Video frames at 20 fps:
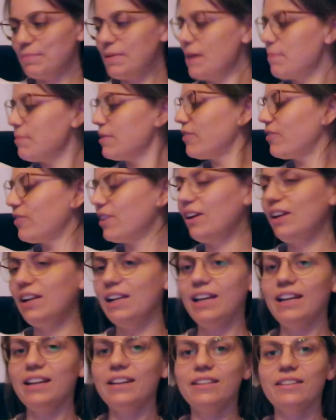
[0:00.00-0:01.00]
made me feel
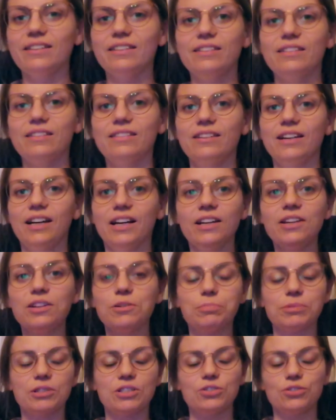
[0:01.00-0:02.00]
like I
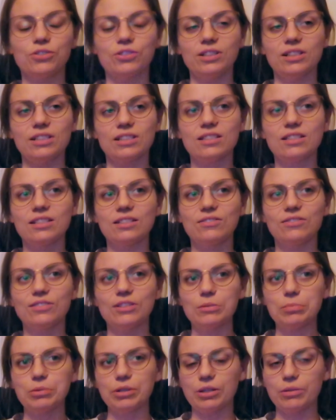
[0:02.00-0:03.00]
could be shortlisted for
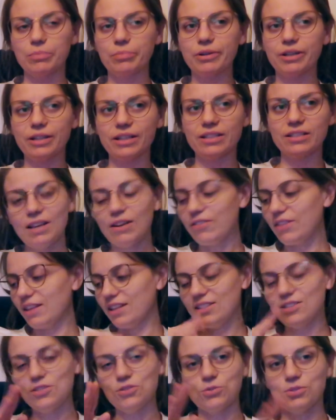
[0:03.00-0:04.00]
the Booker Prize if
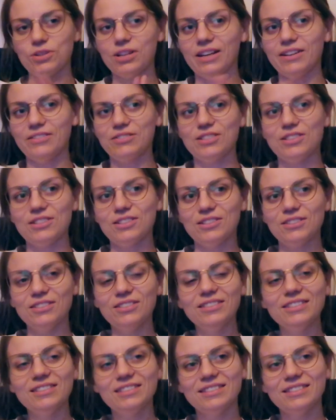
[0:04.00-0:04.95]
this is all you have to do.